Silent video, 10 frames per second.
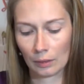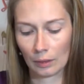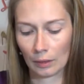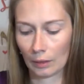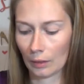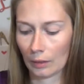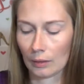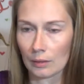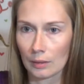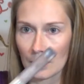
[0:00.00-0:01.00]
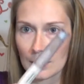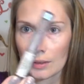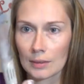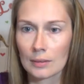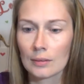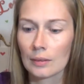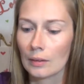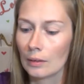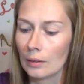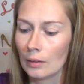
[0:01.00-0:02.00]
And this
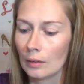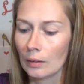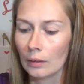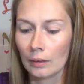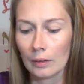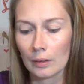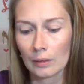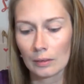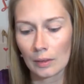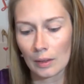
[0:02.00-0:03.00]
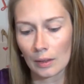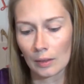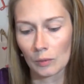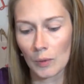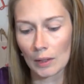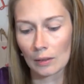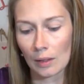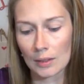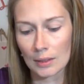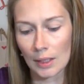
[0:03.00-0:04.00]
clear Wet
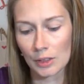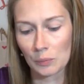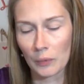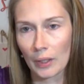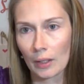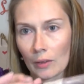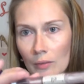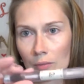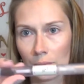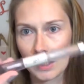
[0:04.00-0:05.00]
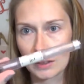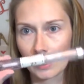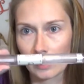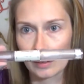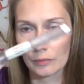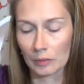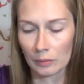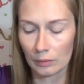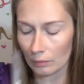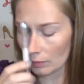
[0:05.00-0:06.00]
Gloss Lash and Brow mascara for
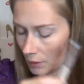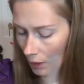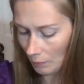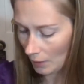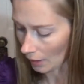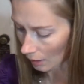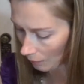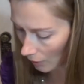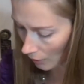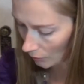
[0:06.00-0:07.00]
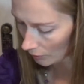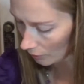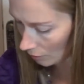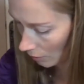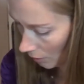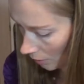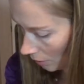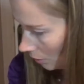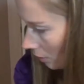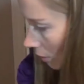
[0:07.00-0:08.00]
setting my eyebrows.
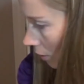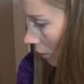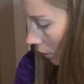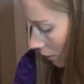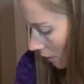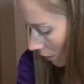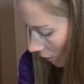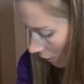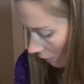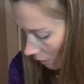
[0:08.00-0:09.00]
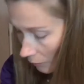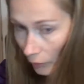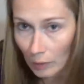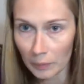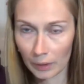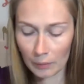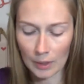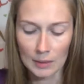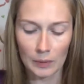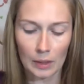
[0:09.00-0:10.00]
It's not clear anymore, but it
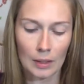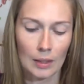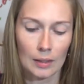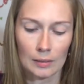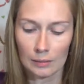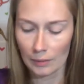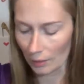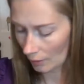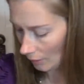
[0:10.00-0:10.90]
was when I got it. It kind of